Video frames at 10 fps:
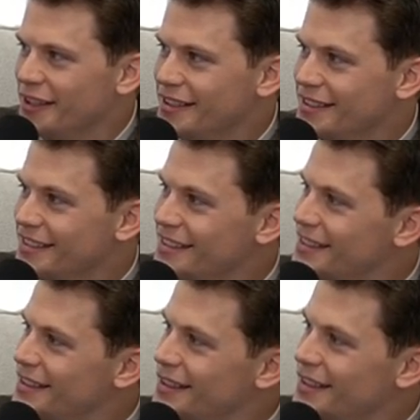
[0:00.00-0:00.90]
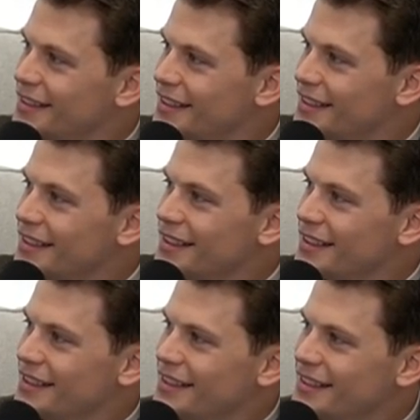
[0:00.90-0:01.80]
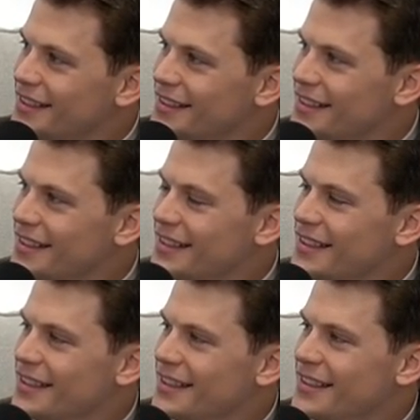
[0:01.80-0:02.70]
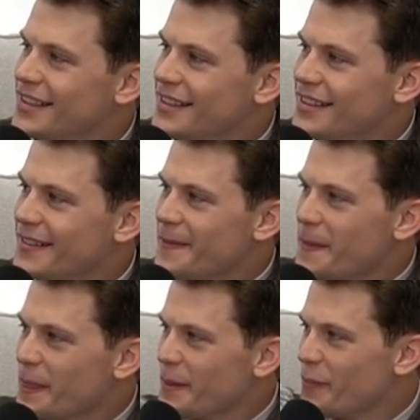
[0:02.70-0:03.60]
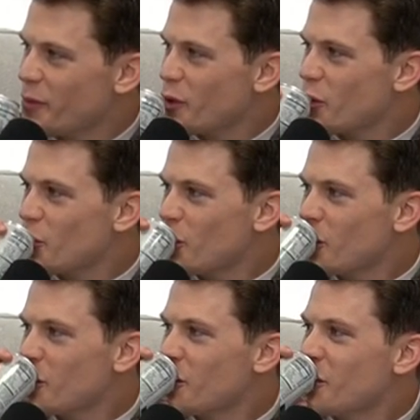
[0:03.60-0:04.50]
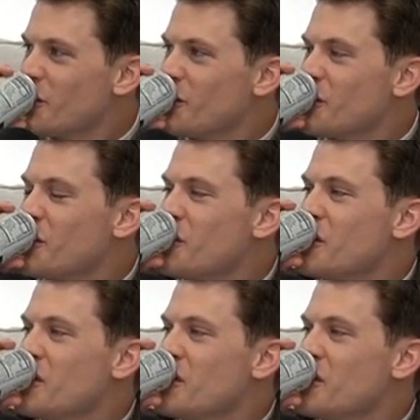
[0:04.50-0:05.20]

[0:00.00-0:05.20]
This person isn't speaking.